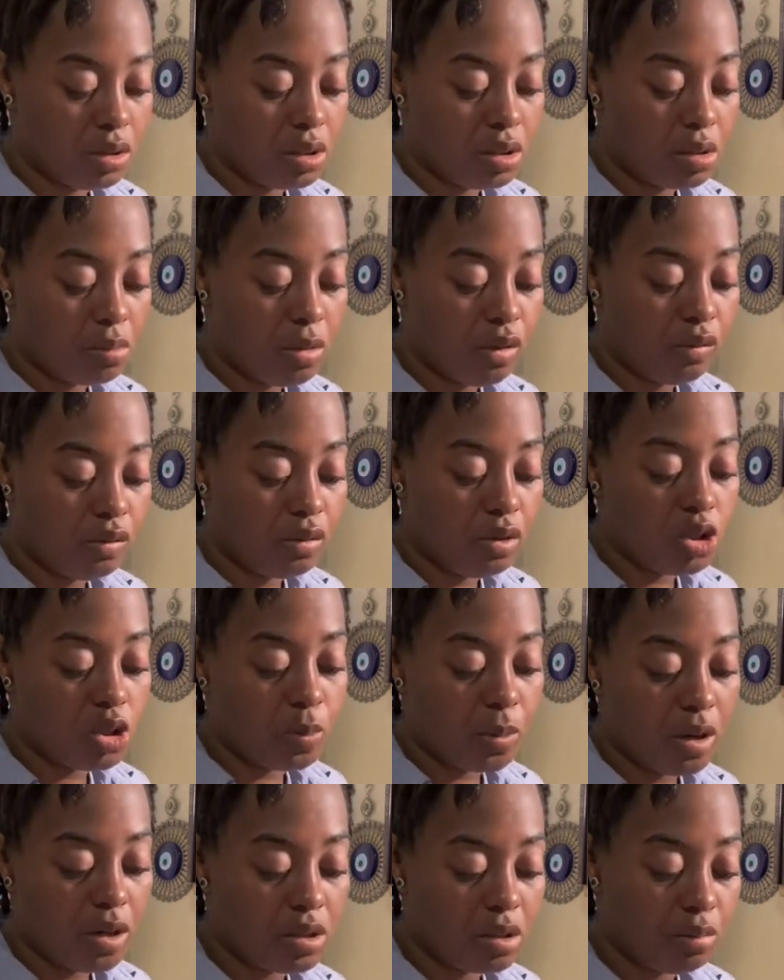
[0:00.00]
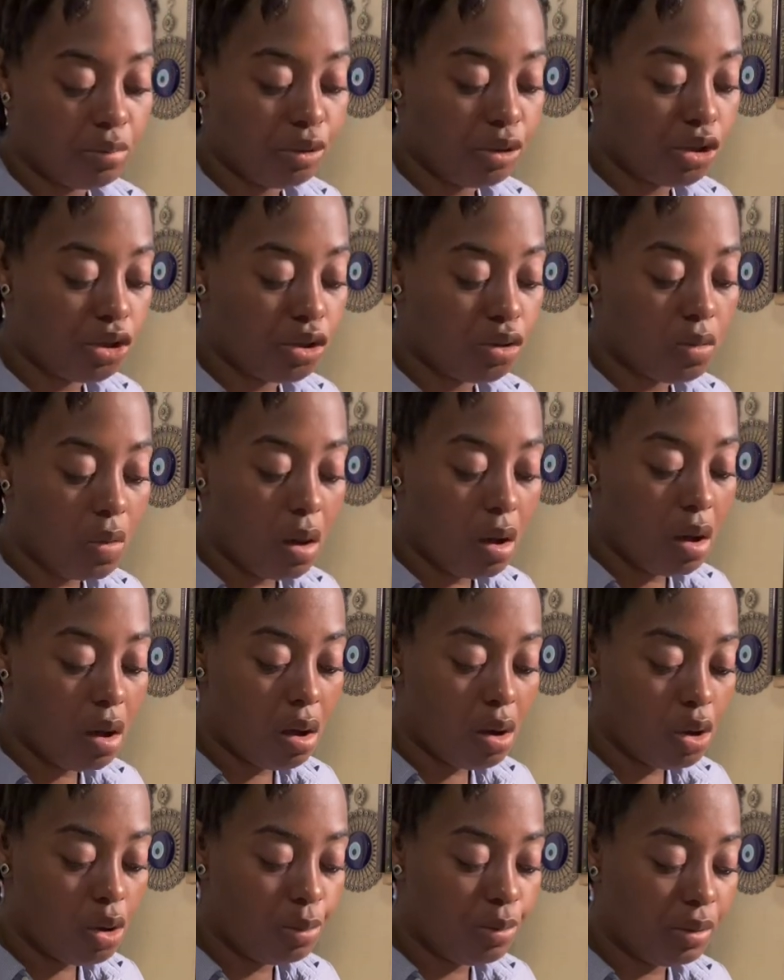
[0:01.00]
Some of you, this person put you on
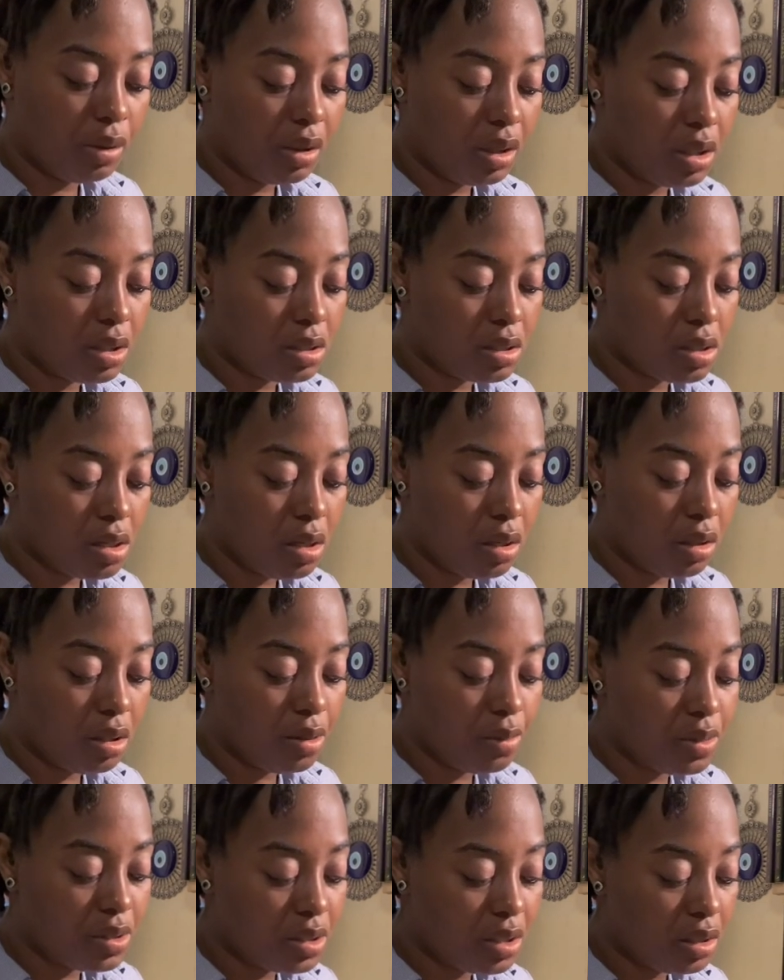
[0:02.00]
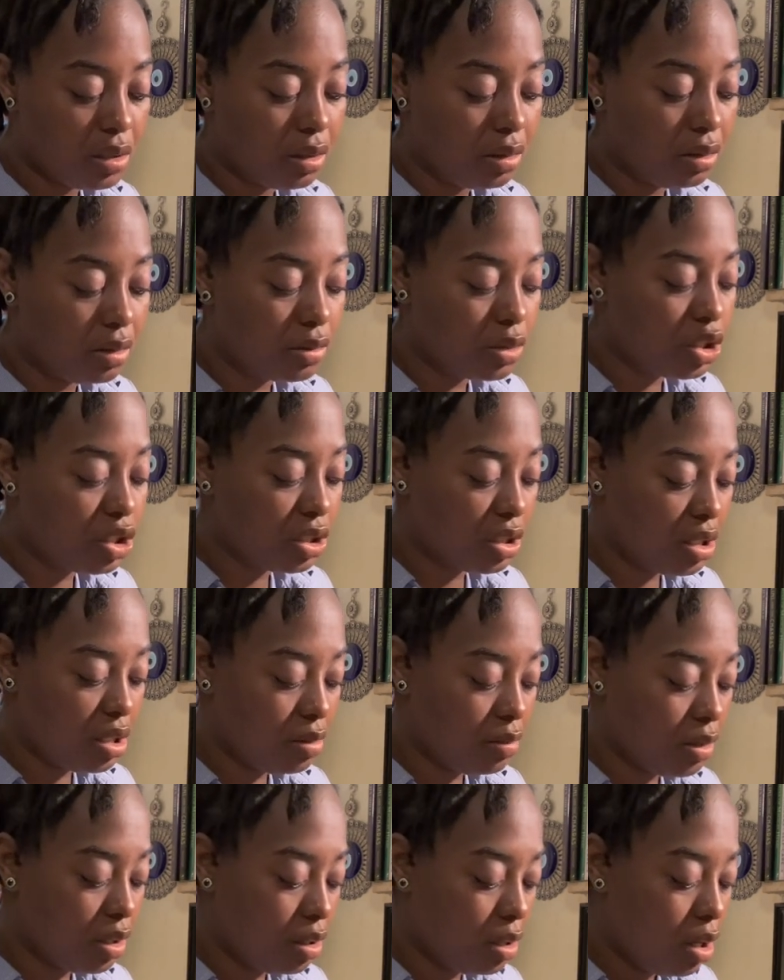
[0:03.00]
hold because uh, it was getting a little
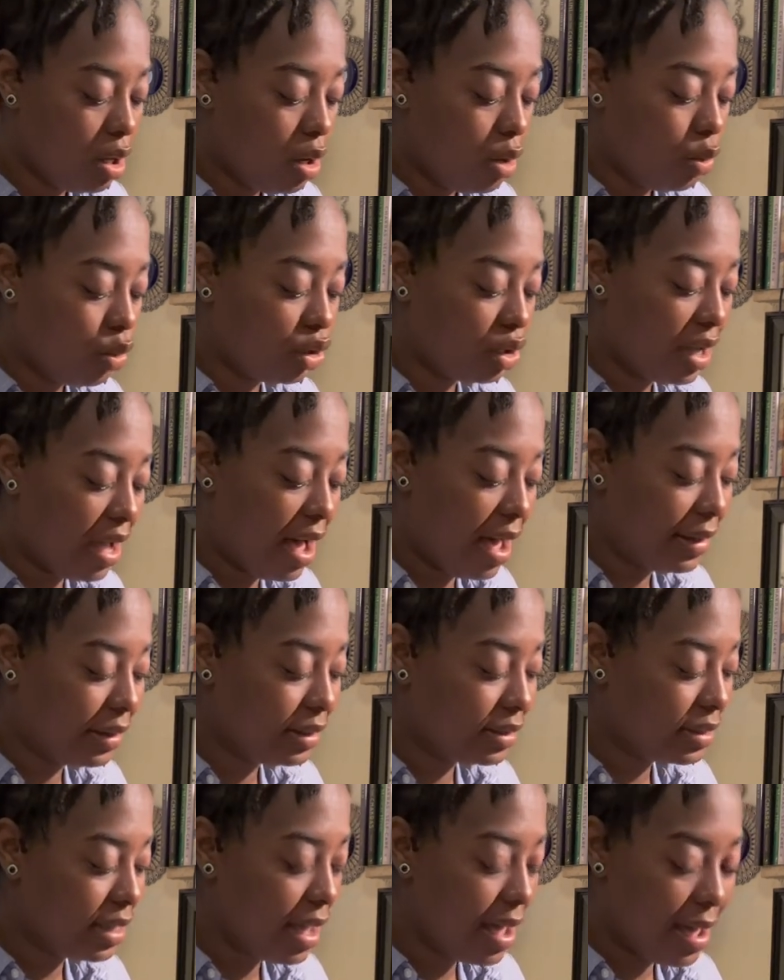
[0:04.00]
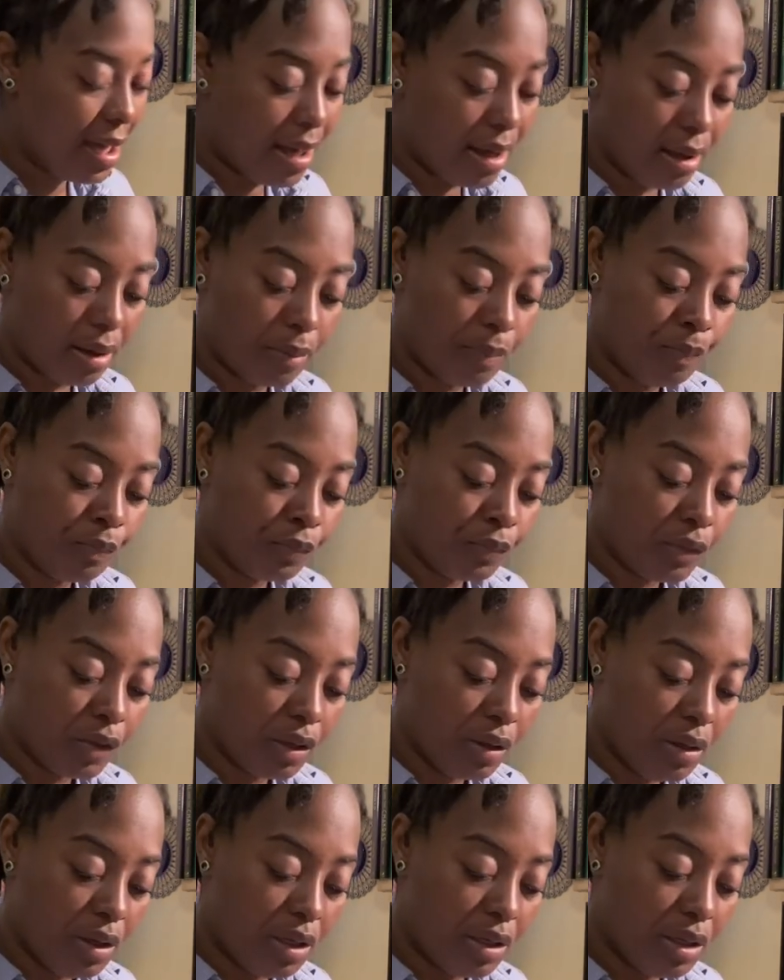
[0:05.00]
steamy with high as high
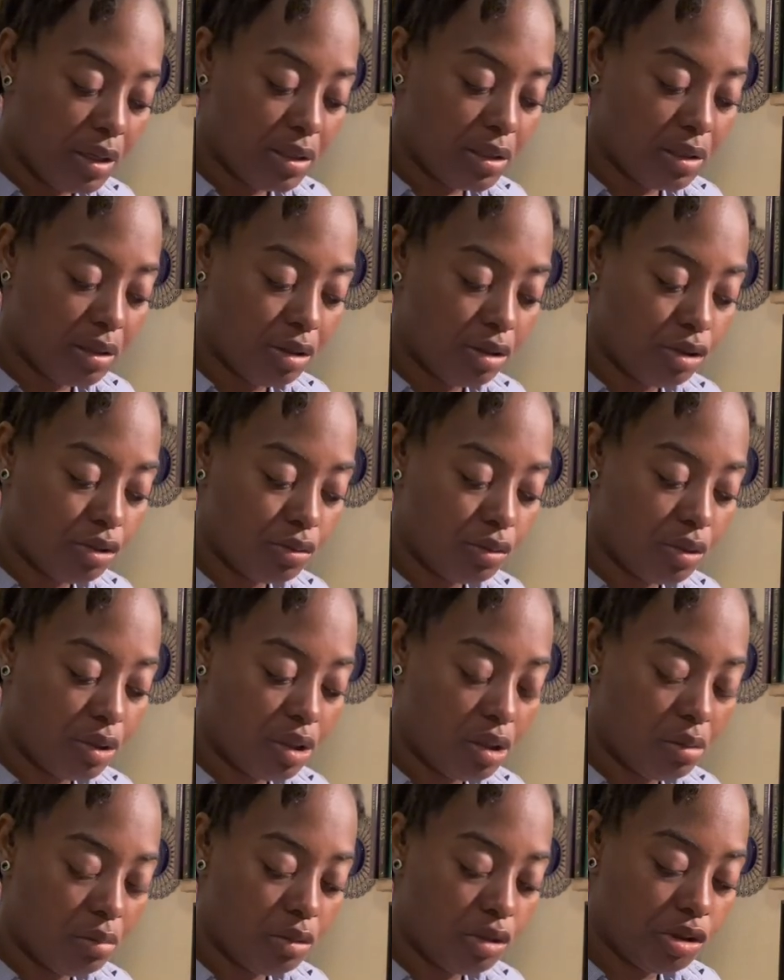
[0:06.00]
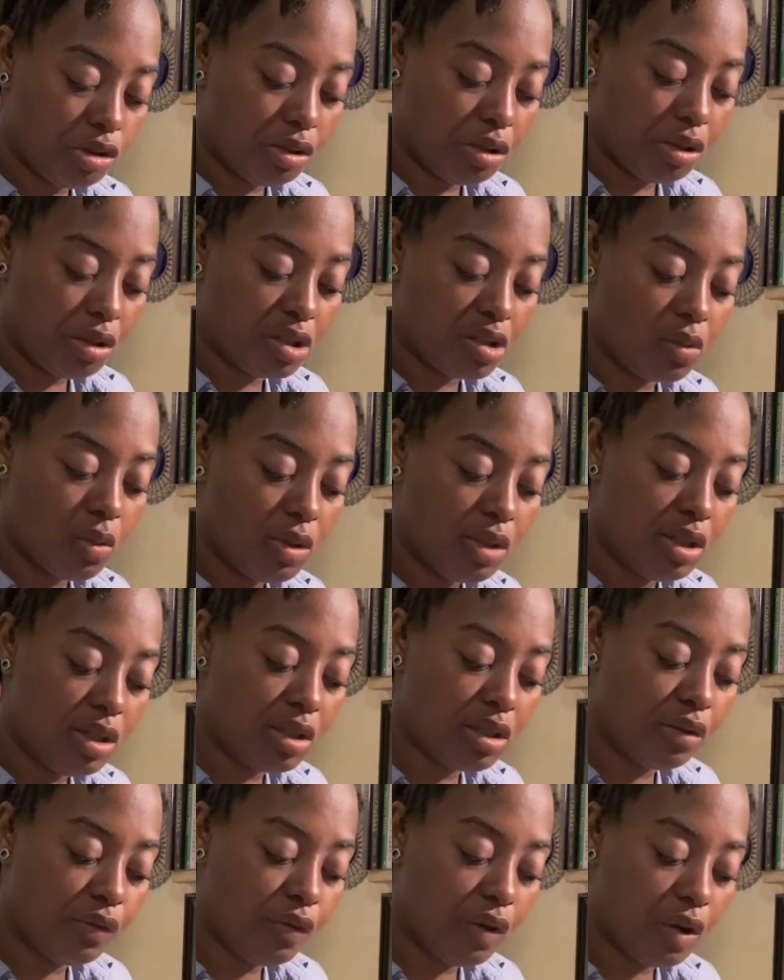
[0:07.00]
and that sexual chemistry or someone needs
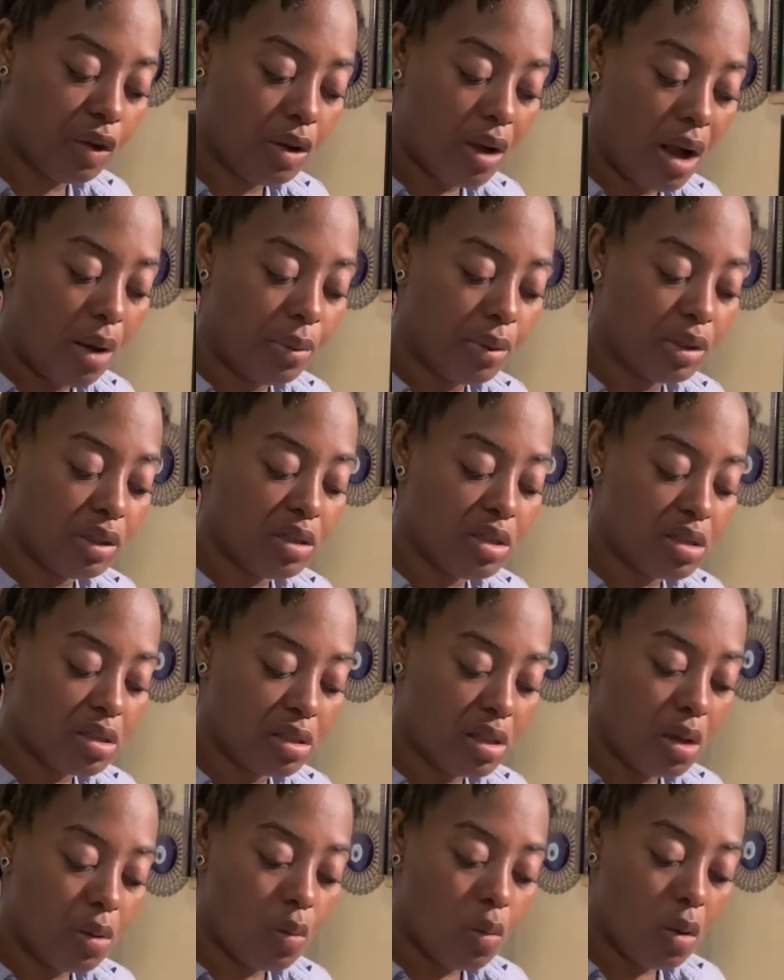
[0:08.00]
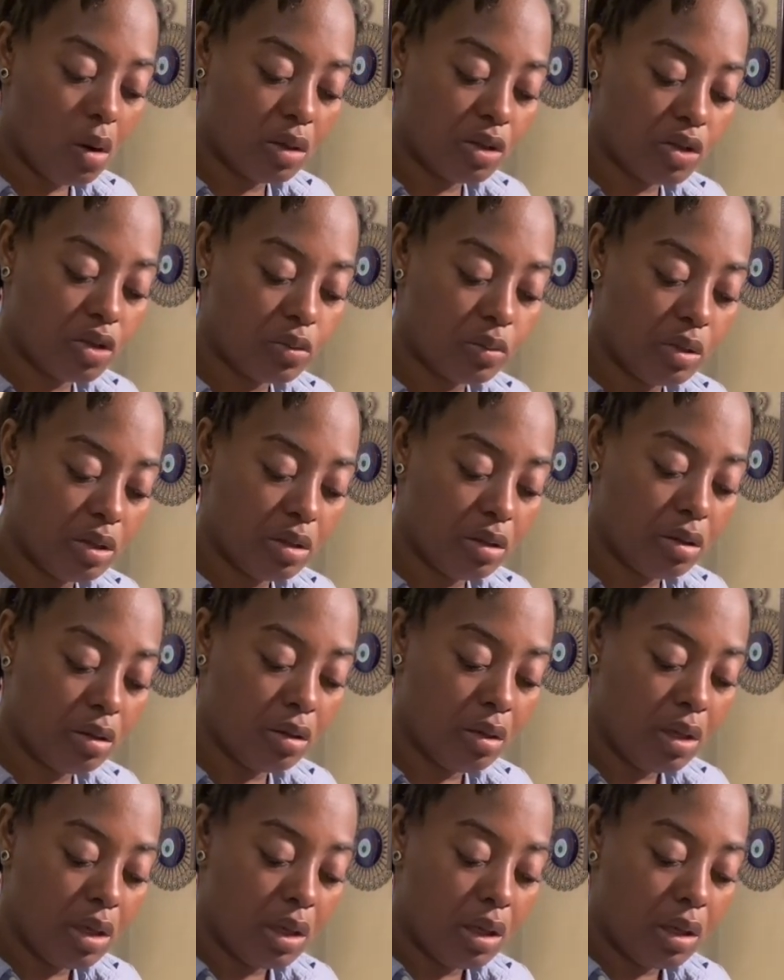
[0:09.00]
to figure out what it is that they want as well
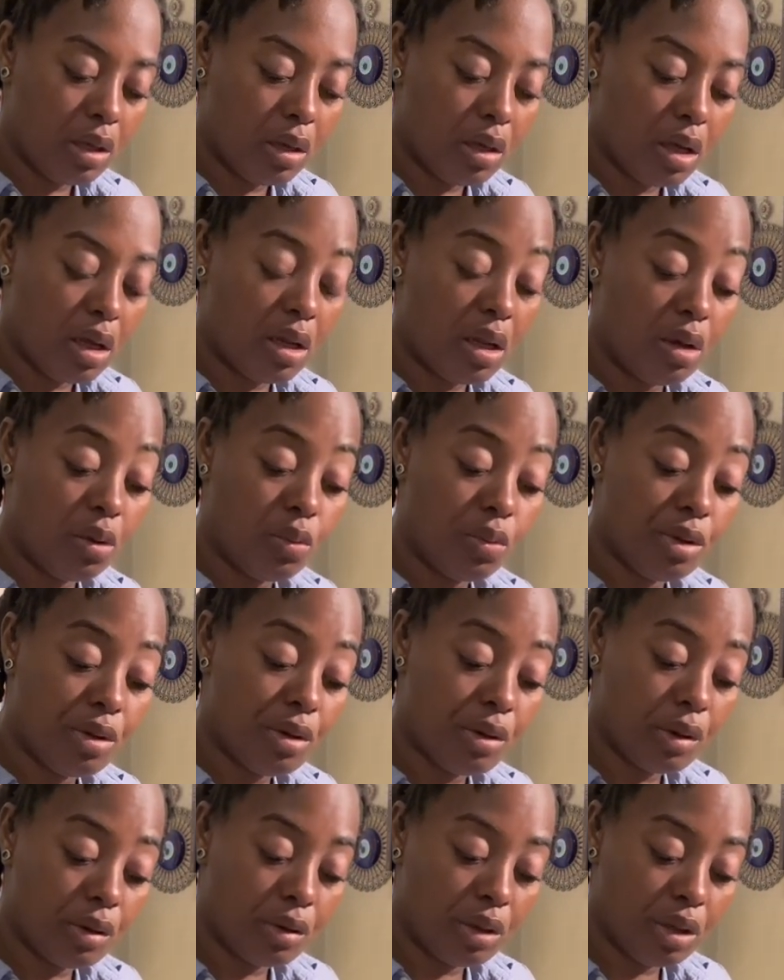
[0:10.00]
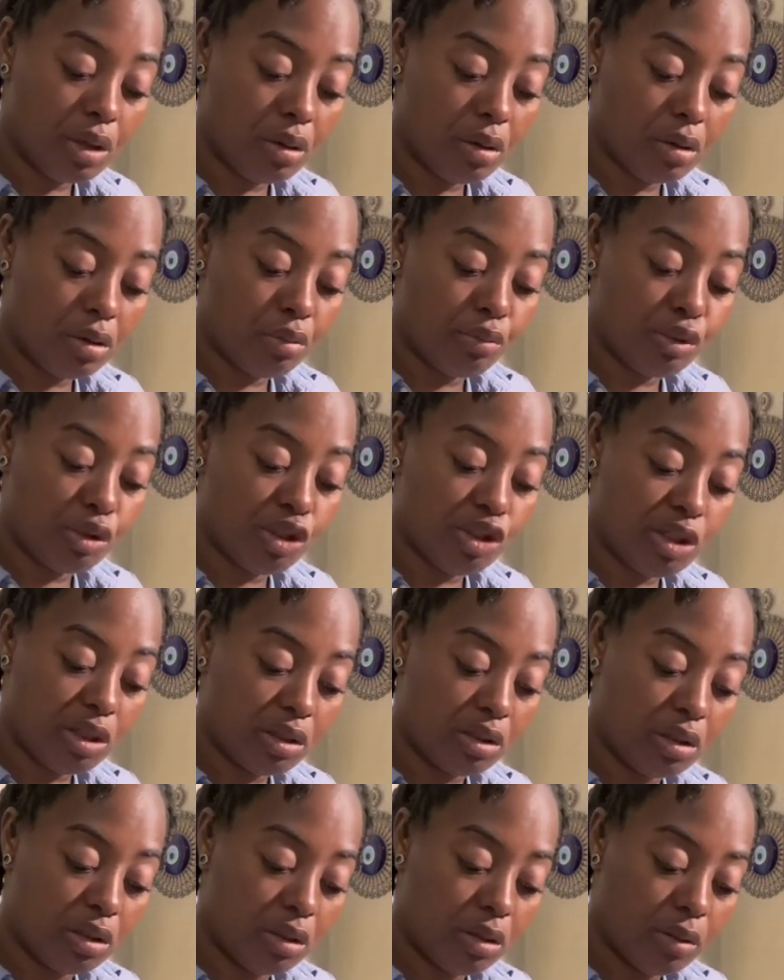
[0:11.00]
and they will here in the
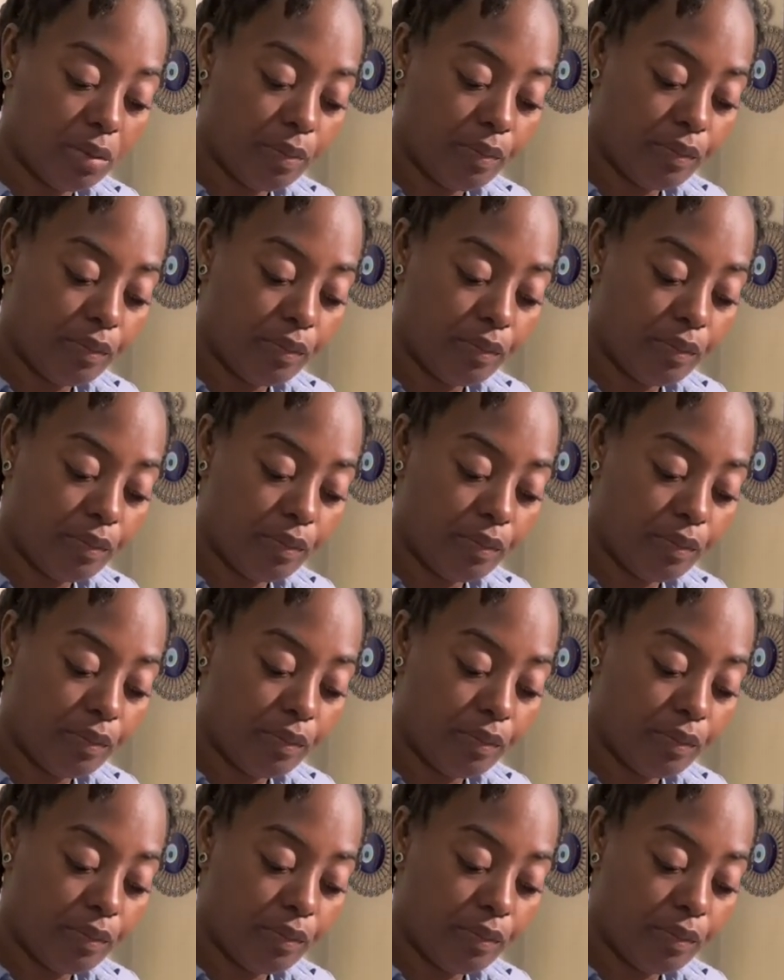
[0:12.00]
projected